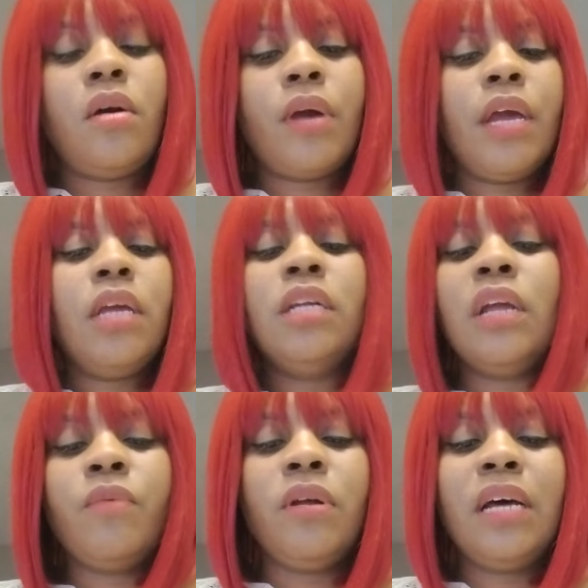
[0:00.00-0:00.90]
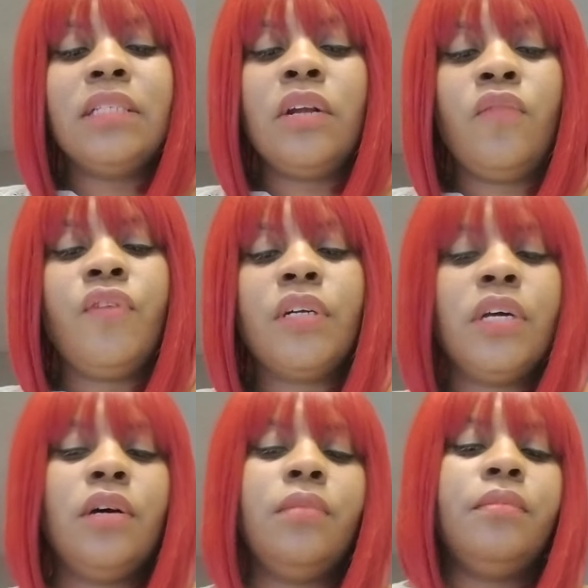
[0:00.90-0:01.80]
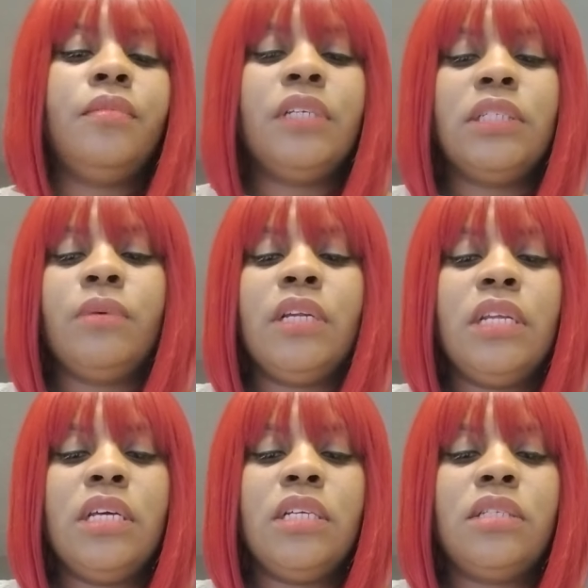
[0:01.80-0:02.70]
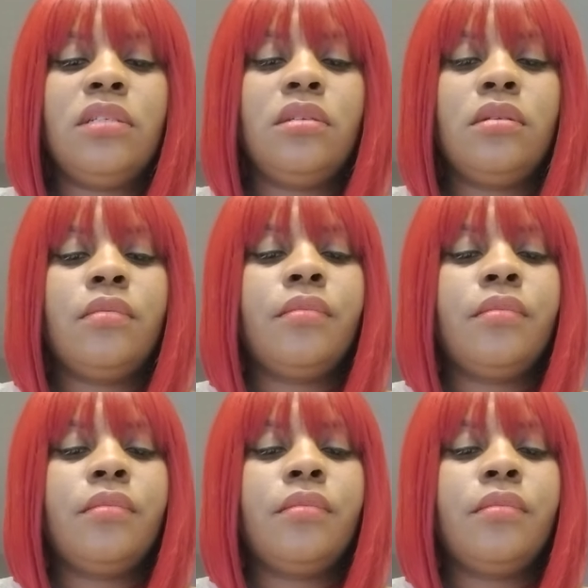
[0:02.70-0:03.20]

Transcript: Okay. And they realize they don't fucked up. That's what it is.